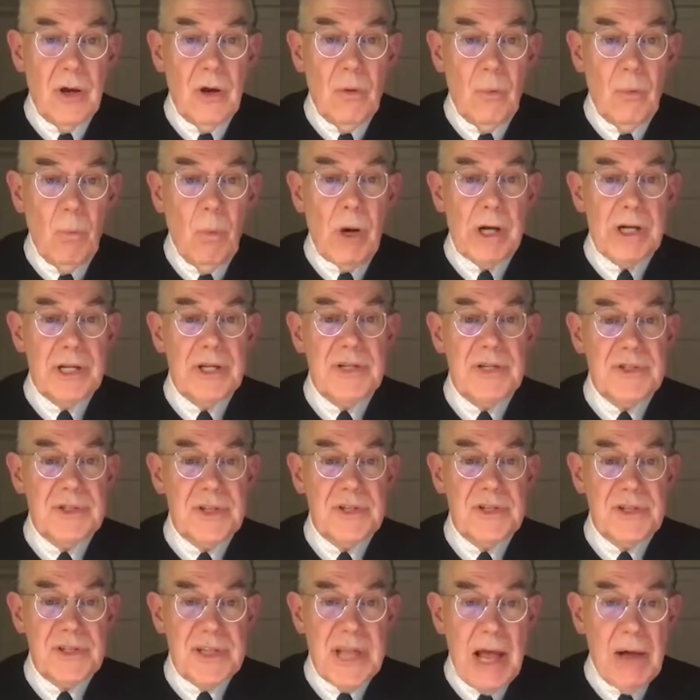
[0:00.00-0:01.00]
One is the
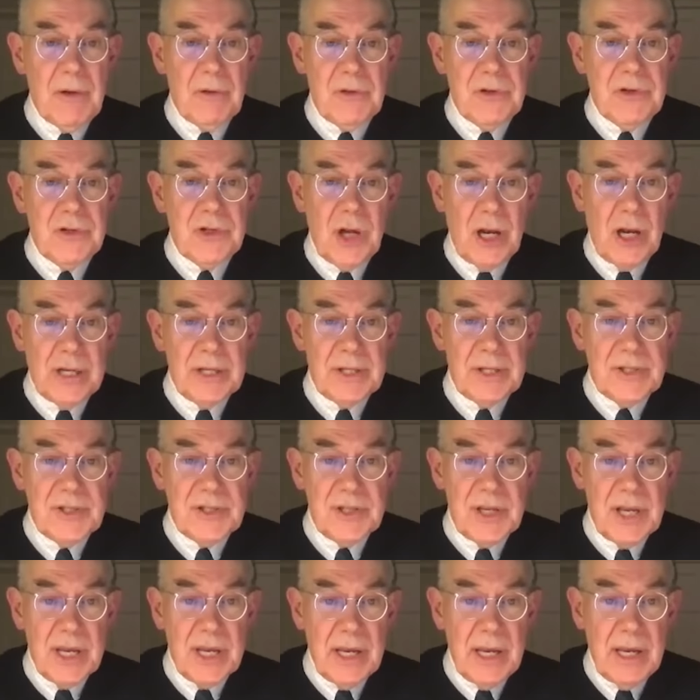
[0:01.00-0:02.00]
South China
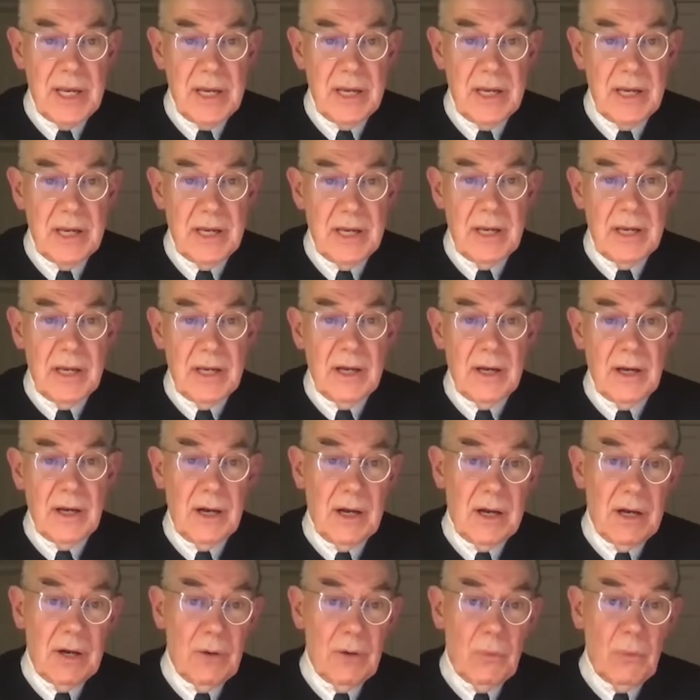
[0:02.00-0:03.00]
Sea,
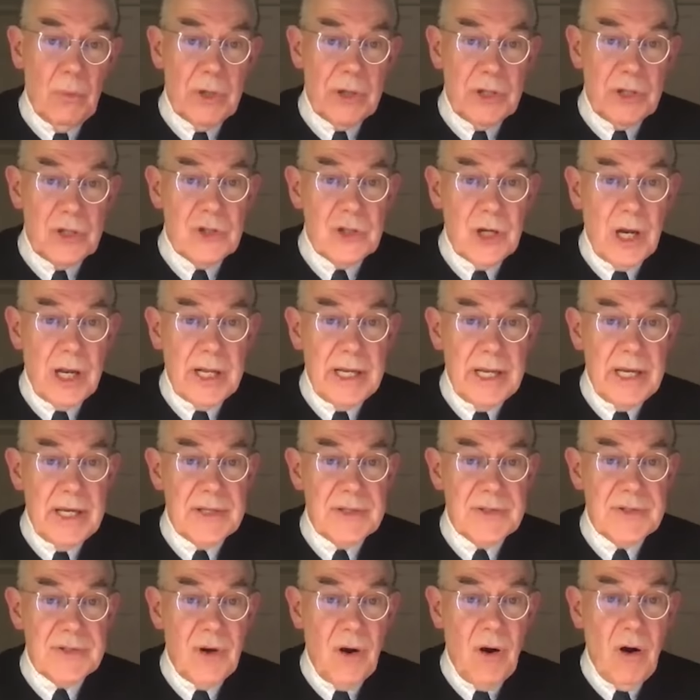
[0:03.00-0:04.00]
where the
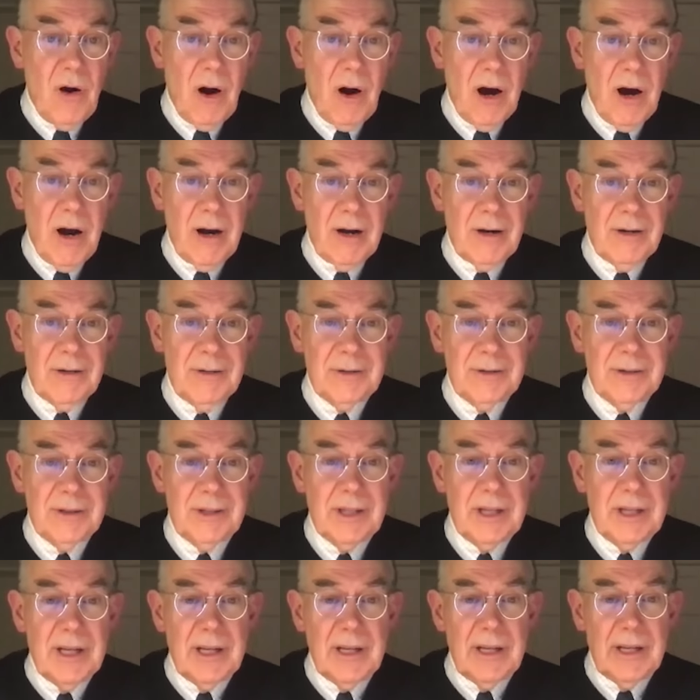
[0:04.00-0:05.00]
Chinese are
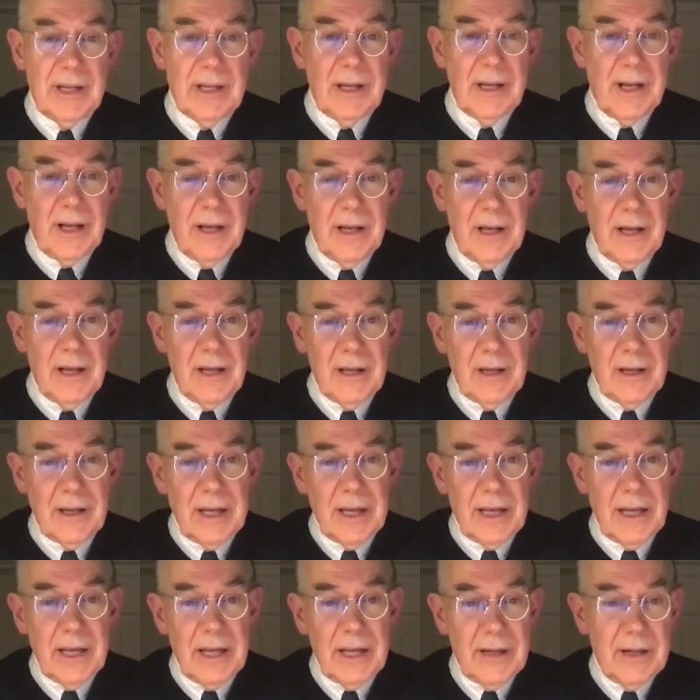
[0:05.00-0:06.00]

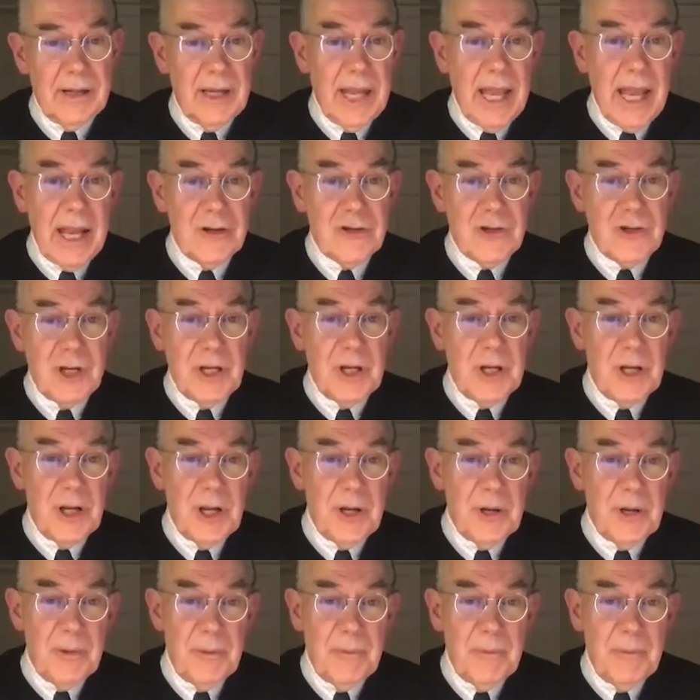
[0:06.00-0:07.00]
engaging
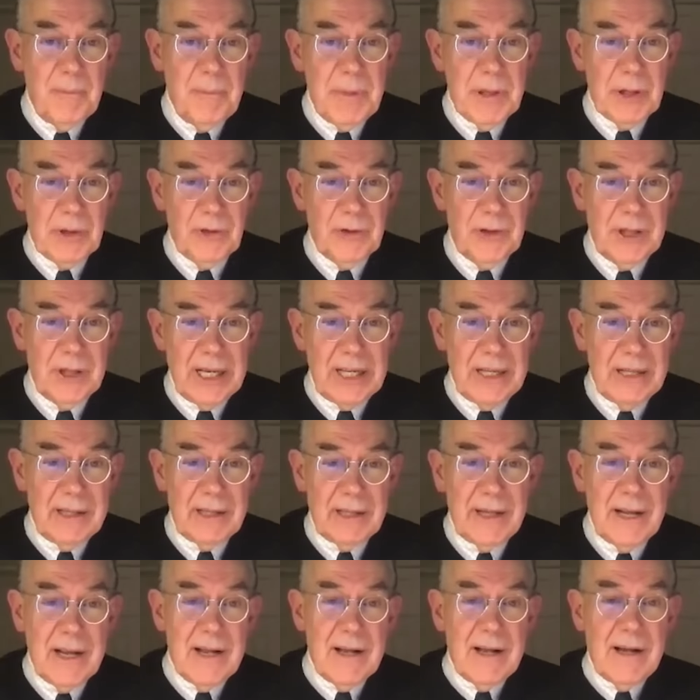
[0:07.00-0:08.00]
in
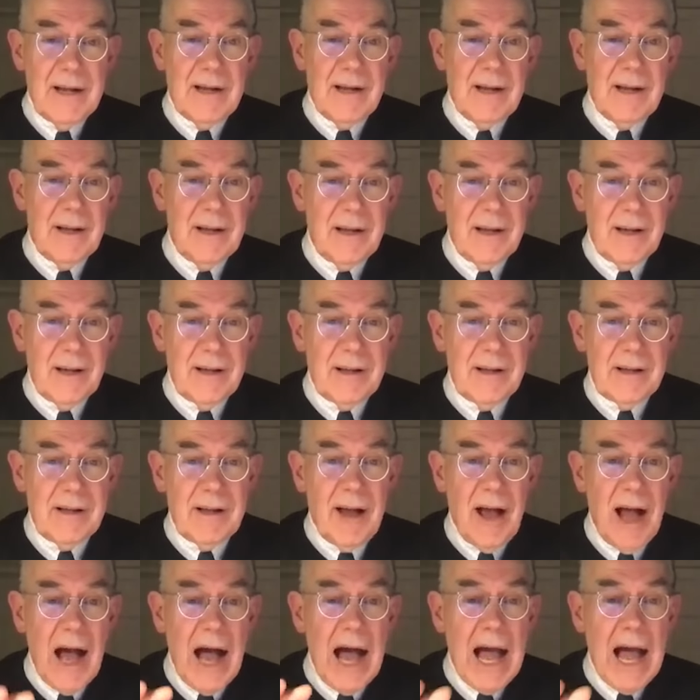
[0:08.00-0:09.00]
building
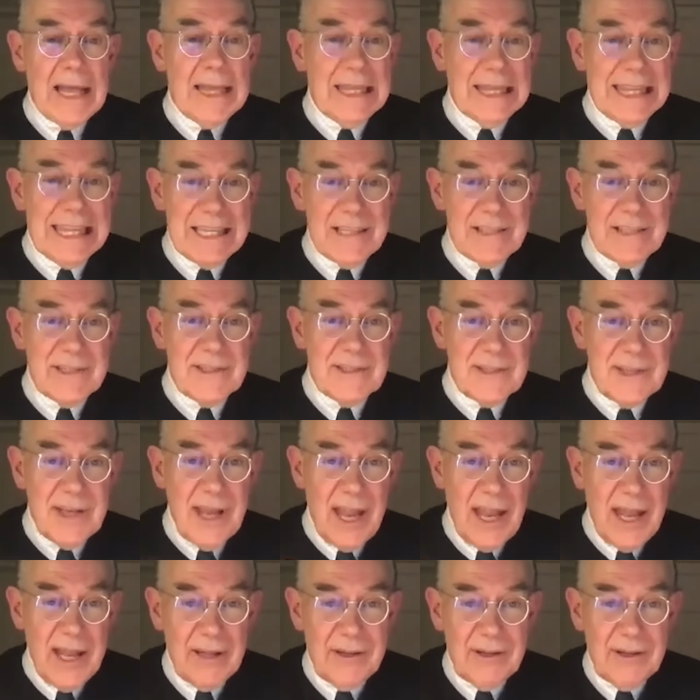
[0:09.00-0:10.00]
islets
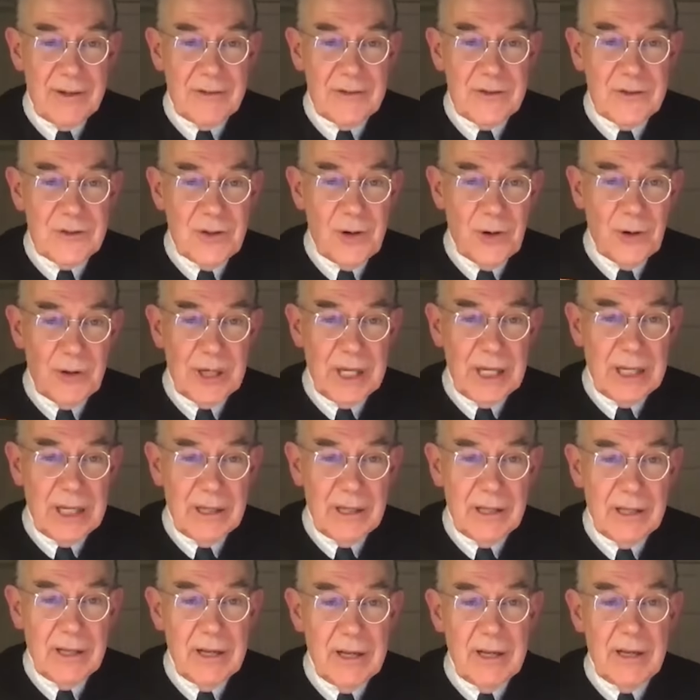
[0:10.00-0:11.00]
and turning